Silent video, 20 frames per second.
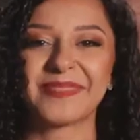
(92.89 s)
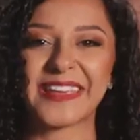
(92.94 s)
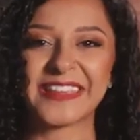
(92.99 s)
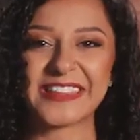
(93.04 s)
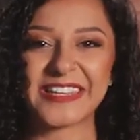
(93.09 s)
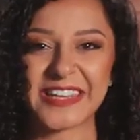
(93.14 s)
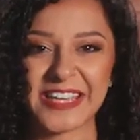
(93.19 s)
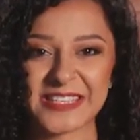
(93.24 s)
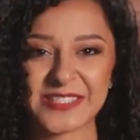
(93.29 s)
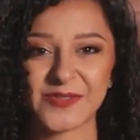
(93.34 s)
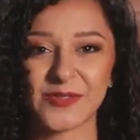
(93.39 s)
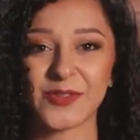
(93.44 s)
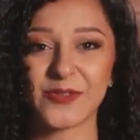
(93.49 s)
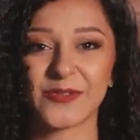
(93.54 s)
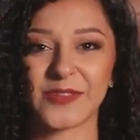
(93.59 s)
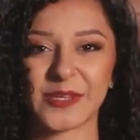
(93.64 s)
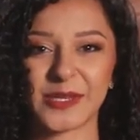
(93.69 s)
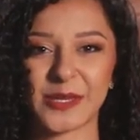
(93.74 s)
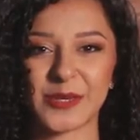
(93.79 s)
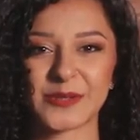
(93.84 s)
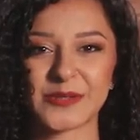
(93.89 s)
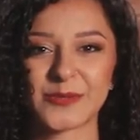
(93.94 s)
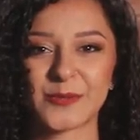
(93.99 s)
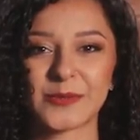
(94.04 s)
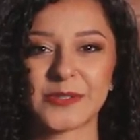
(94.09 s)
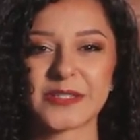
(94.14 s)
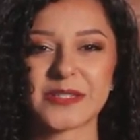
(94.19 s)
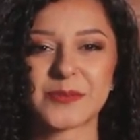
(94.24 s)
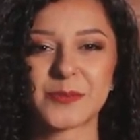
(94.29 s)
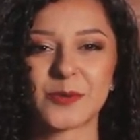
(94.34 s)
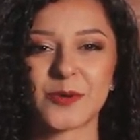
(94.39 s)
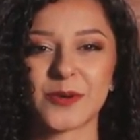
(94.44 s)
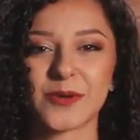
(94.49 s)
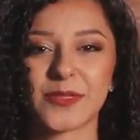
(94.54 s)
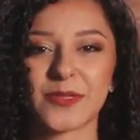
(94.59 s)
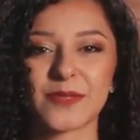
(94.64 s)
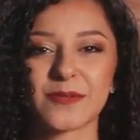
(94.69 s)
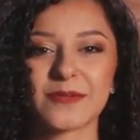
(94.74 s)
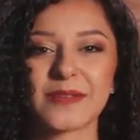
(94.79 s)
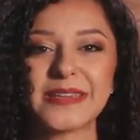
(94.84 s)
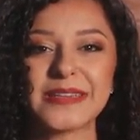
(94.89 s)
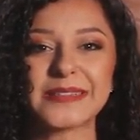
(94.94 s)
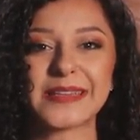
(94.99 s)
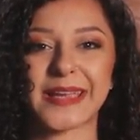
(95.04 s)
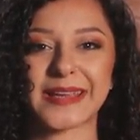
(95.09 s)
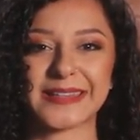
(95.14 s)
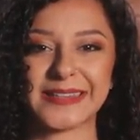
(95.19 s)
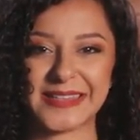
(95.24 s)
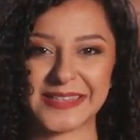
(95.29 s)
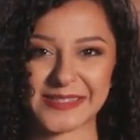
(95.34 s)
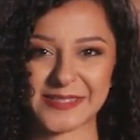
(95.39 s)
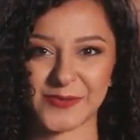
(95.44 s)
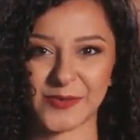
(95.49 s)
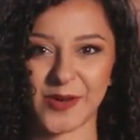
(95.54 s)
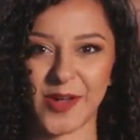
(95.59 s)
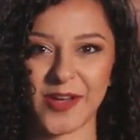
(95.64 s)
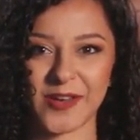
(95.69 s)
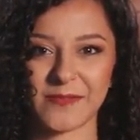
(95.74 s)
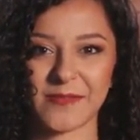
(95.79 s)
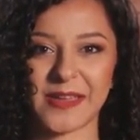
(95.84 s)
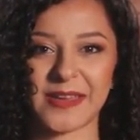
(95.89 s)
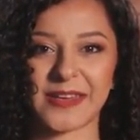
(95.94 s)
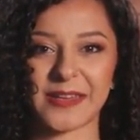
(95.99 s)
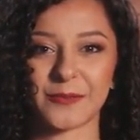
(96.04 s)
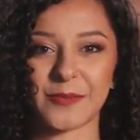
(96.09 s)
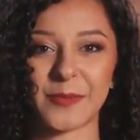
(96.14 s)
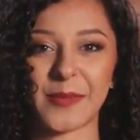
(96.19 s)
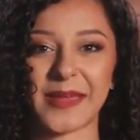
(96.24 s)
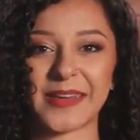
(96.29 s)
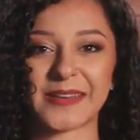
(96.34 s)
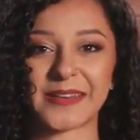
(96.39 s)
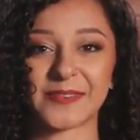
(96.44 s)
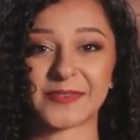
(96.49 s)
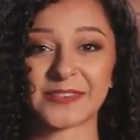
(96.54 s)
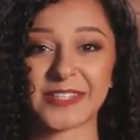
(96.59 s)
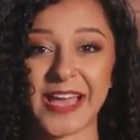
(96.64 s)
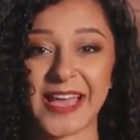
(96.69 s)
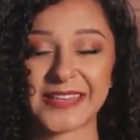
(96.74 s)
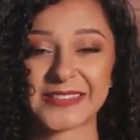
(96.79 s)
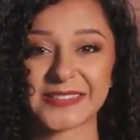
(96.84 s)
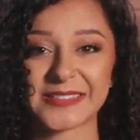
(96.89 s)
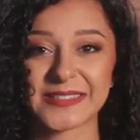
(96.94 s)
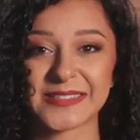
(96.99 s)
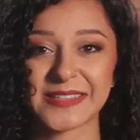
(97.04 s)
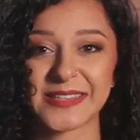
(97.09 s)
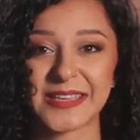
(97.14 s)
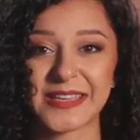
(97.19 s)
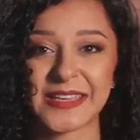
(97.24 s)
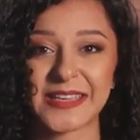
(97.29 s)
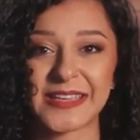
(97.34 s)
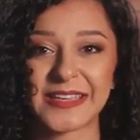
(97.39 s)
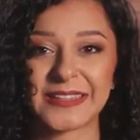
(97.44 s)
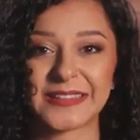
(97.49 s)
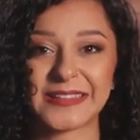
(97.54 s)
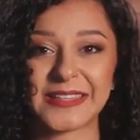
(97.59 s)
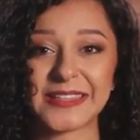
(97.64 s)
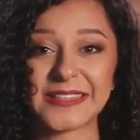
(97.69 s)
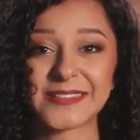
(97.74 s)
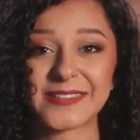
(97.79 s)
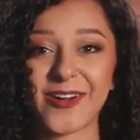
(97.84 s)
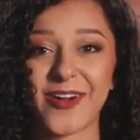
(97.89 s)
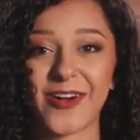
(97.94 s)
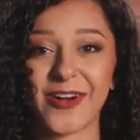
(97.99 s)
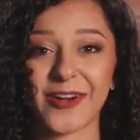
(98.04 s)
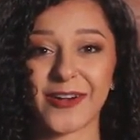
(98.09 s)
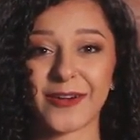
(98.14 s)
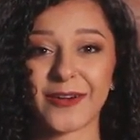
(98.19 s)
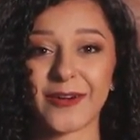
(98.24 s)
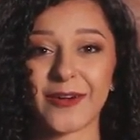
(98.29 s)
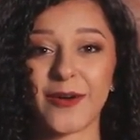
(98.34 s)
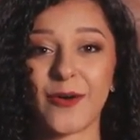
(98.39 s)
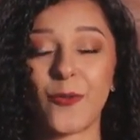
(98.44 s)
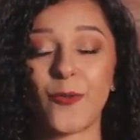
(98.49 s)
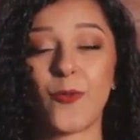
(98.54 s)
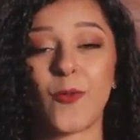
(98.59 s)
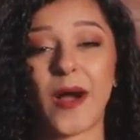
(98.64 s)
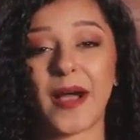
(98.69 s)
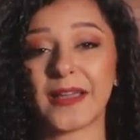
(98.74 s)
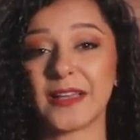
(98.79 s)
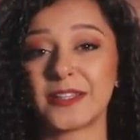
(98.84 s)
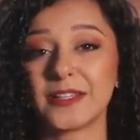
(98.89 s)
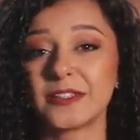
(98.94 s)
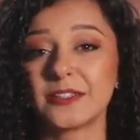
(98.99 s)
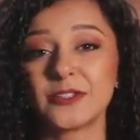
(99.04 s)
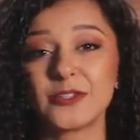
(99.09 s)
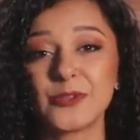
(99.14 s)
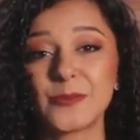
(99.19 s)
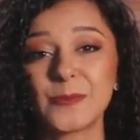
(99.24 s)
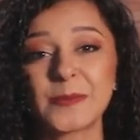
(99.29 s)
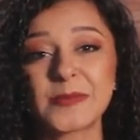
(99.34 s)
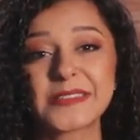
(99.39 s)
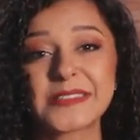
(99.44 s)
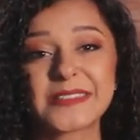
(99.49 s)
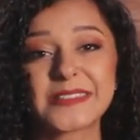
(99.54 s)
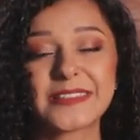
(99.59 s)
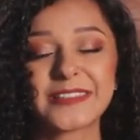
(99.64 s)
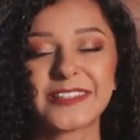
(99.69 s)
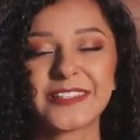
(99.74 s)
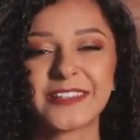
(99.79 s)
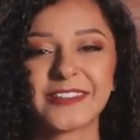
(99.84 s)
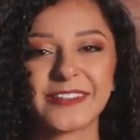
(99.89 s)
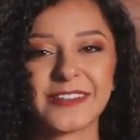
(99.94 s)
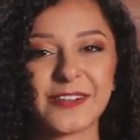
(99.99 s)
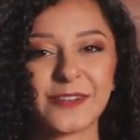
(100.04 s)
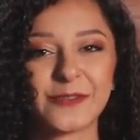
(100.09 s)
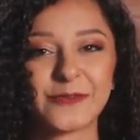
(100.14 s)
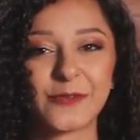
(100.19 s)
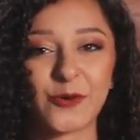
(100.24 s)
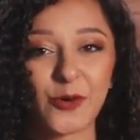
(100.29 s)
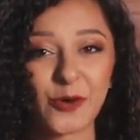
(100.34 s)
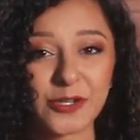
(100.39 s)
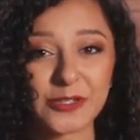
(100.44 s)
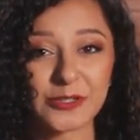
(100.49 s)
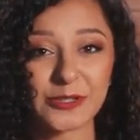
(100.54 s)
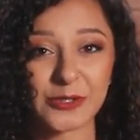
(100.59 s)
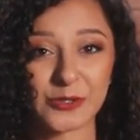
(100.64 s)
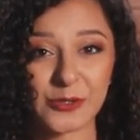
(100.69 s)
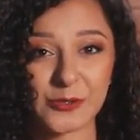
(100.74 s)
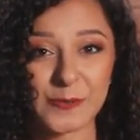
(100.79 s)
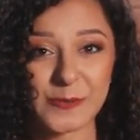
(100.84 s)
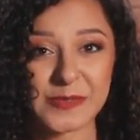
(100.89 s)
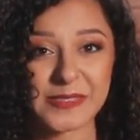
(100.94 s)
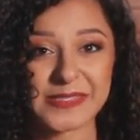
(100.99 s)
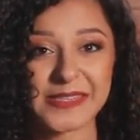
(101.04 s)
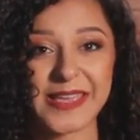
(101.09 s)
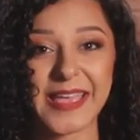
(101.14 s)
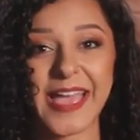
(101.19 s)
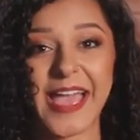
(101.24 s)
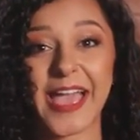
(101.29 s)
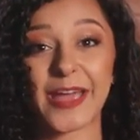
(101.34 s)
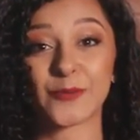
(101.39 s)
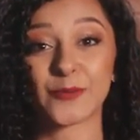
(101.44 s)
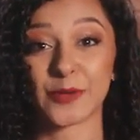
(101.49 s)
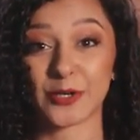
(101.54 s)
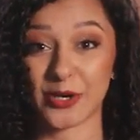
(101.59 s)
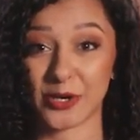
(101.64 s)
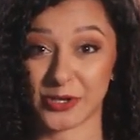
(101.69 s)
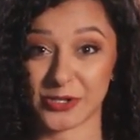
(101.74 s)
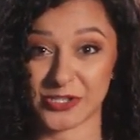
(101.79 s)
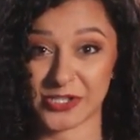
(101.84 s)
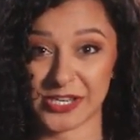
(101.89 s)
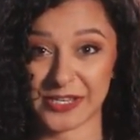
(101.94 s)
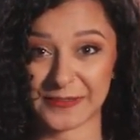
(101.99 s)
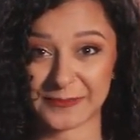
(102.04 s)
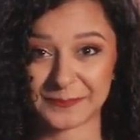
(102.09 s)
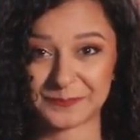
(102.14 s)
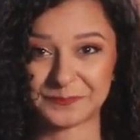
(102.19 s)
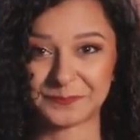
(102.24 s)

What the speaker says: In the next few videos, we'll explore 3 techniques for automating repetitive tasks. These are while loops, for loops, and recursion.